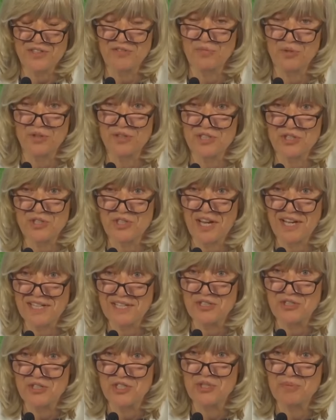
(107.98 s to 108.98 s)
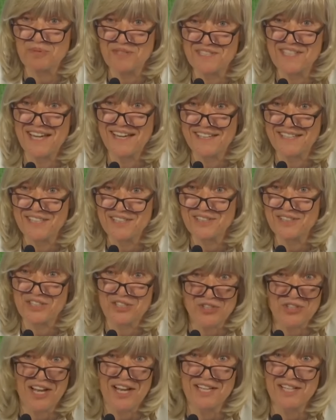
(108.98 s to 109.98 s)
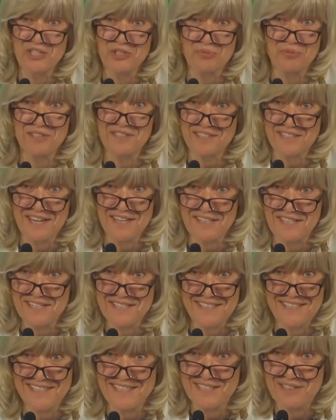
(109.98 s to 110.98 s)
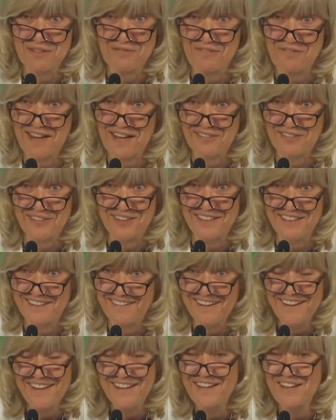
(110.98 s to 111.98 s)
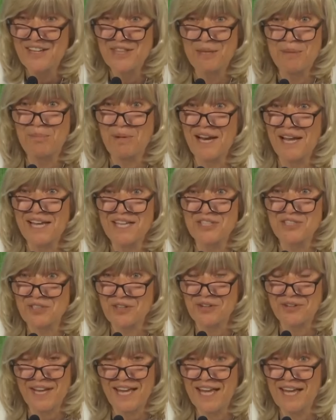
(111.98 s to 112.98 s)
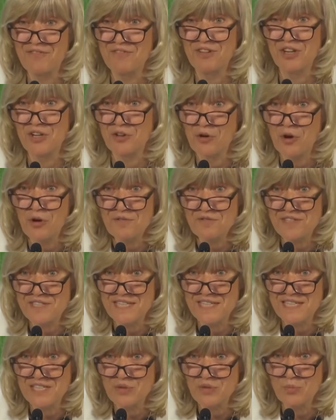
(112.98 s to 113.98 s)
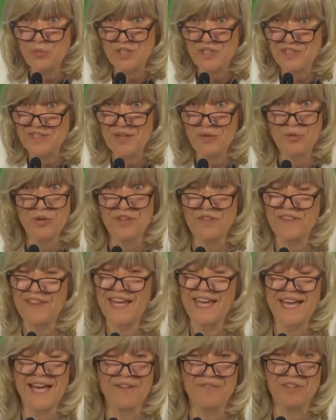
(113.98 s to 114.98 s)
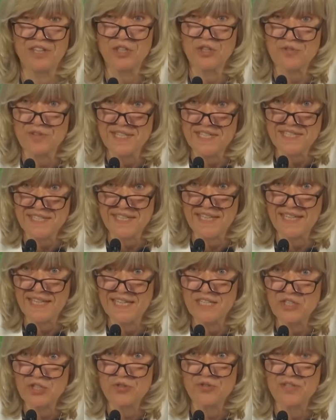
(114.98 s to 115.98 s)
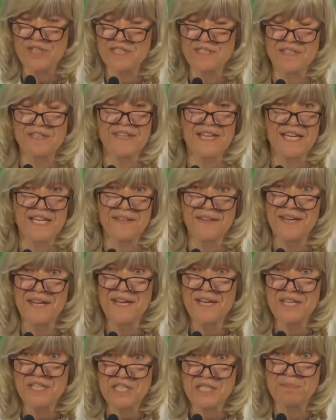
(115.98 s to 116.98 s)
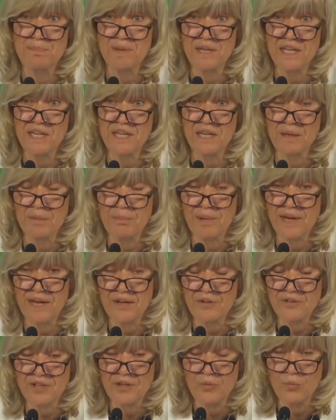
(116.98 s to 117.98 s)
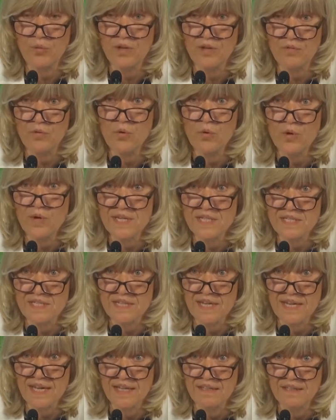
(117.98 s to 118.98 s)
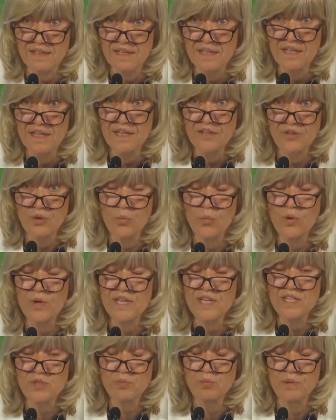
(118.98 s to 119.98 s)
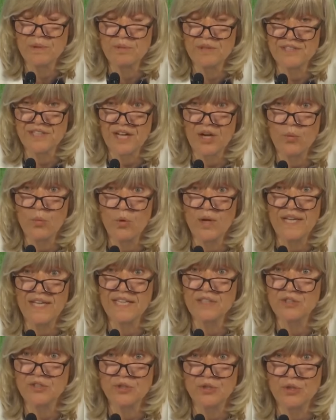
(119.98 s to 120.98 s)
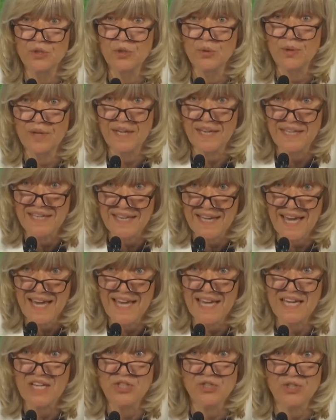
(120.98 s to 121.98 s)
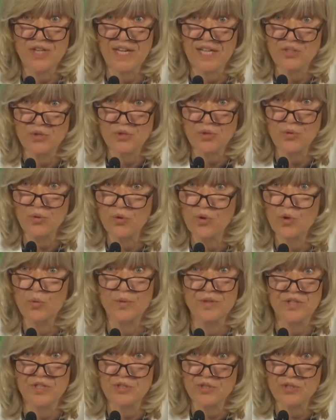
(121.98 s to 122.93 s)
of what the challenge is with tennis. The challenge with tennis is the fact that the players don't have an off-season which they want. They have increasing injuries that they're speaking about. And we've always said that we as Wimbledon are willing to engage and talk with the